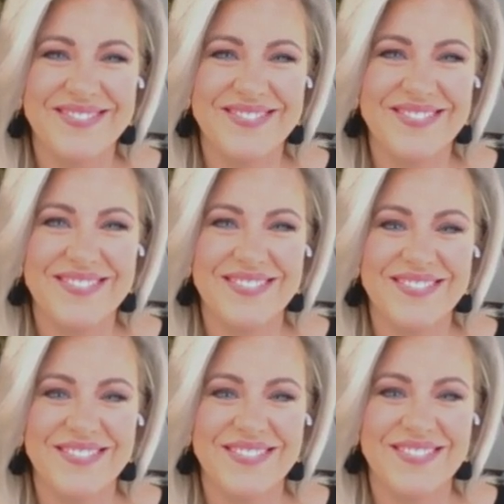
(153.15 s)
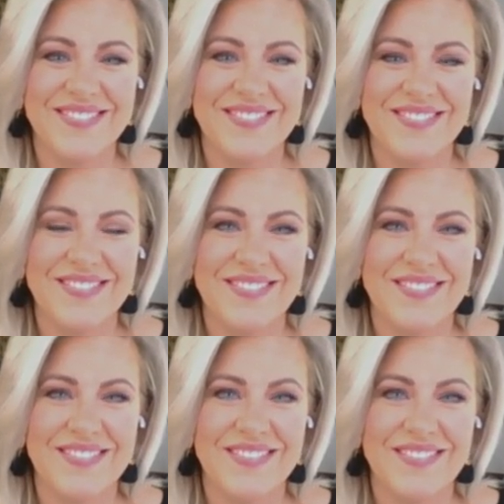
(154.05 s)

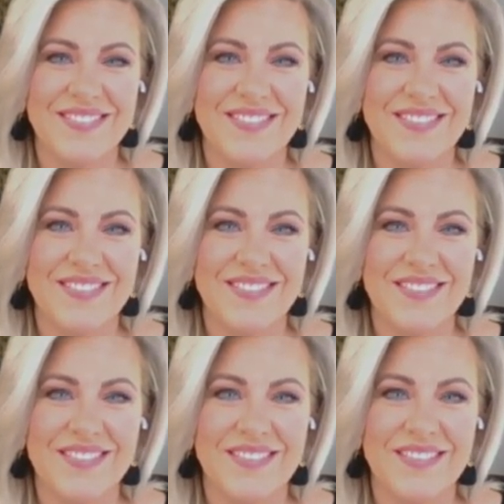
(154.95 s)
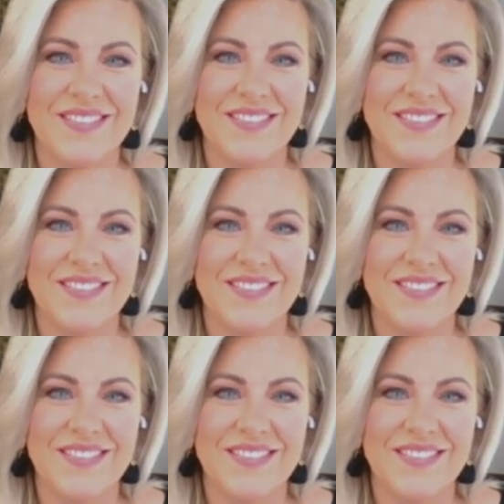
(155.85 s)
(silent)